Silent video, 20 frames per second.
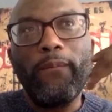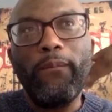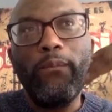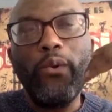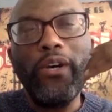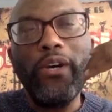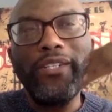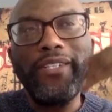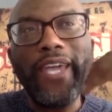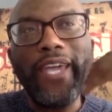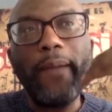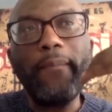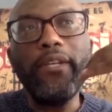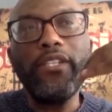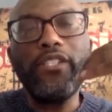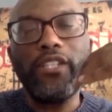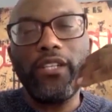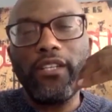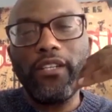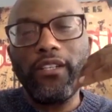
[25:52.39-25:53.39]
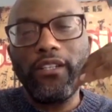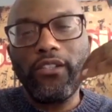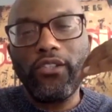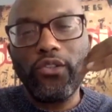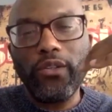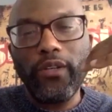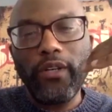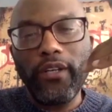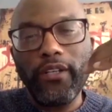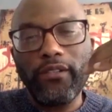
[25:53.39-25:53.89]
more damaging
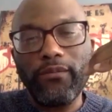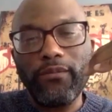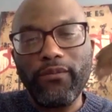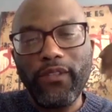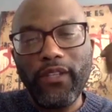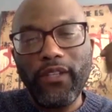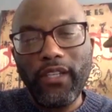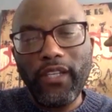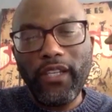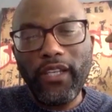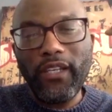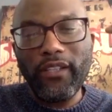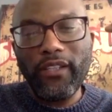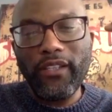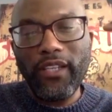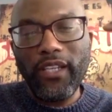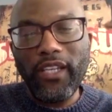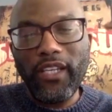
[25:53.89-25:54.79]
to us than anything,